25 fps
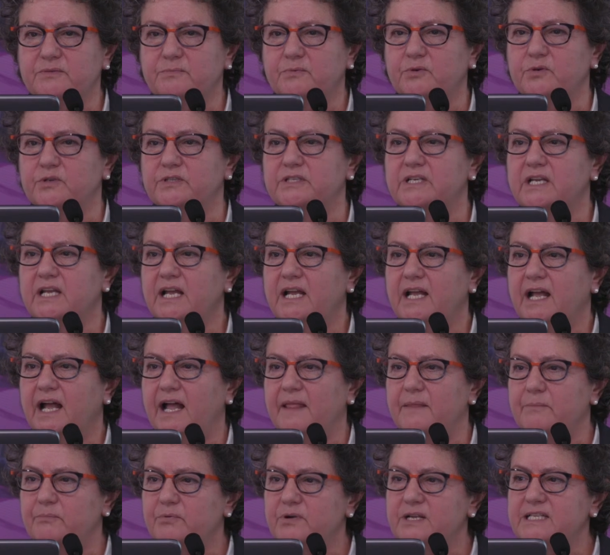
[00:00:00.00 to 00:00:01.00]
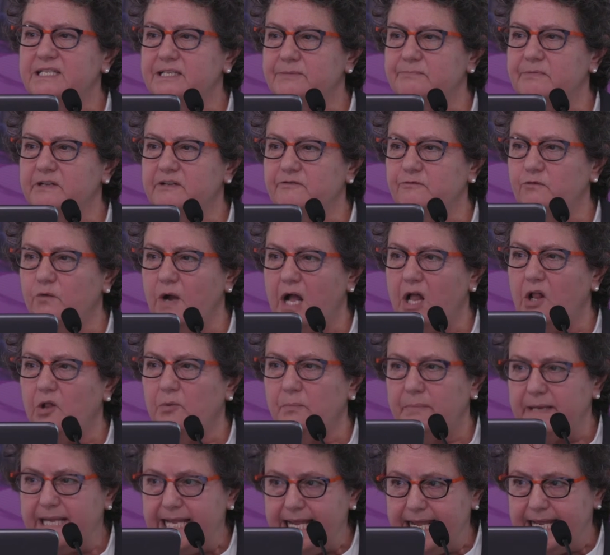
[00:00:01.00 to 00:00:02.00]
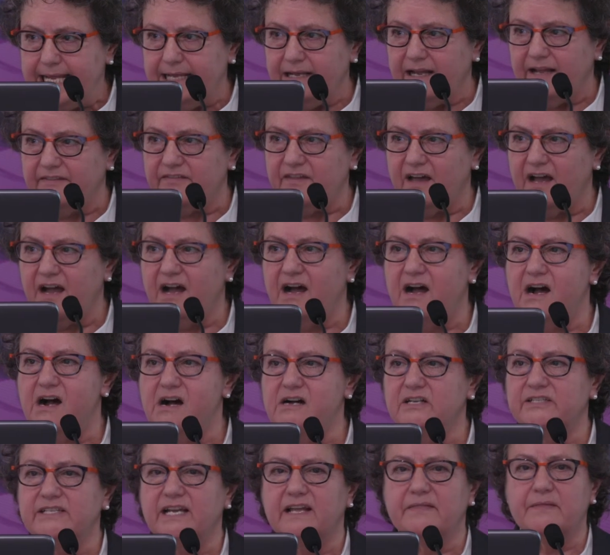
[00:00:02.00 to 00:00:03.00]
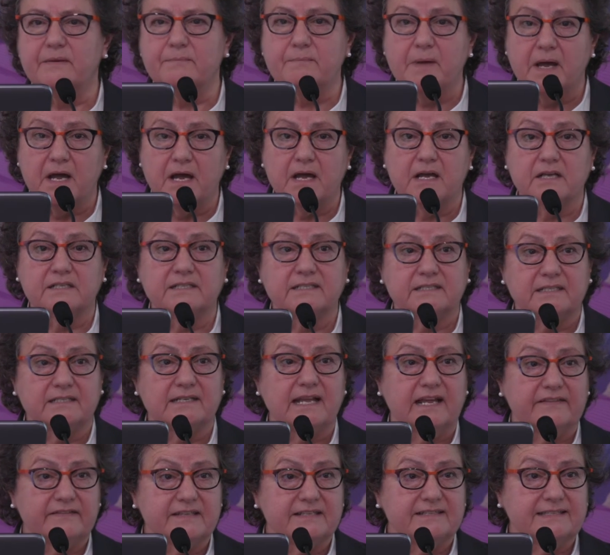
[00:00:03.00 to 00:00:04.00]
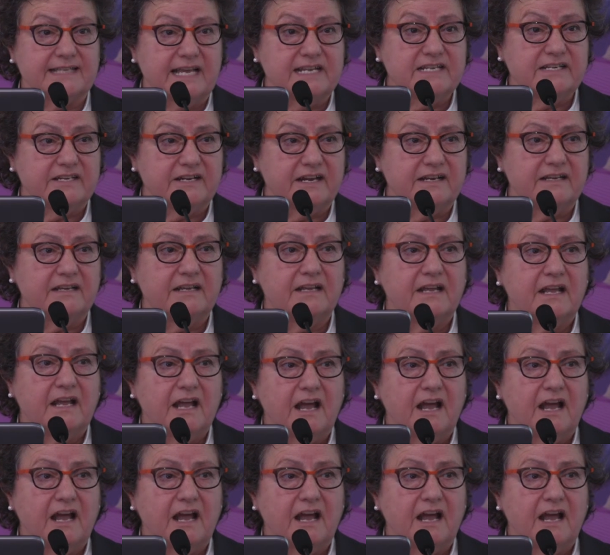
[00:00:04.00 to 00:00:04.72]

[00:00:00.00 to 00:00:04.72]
to put the principle of well-being at the heart and the person at the centre